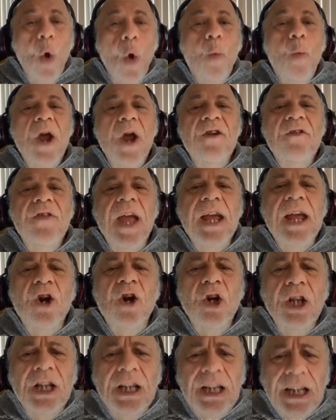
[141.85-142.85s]
where they
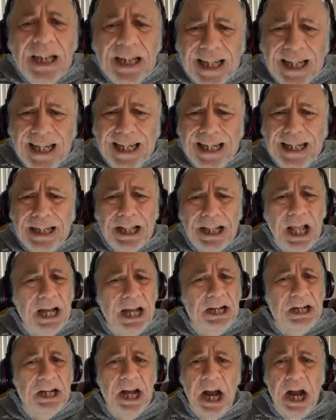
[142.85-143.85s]
are licking
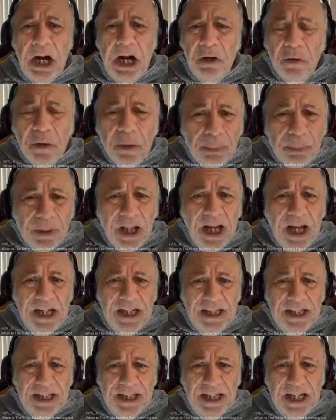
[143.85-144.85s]
like
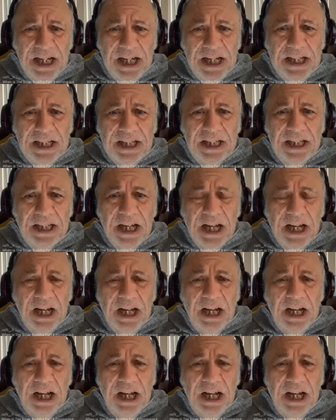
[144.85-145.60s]
airplane seats?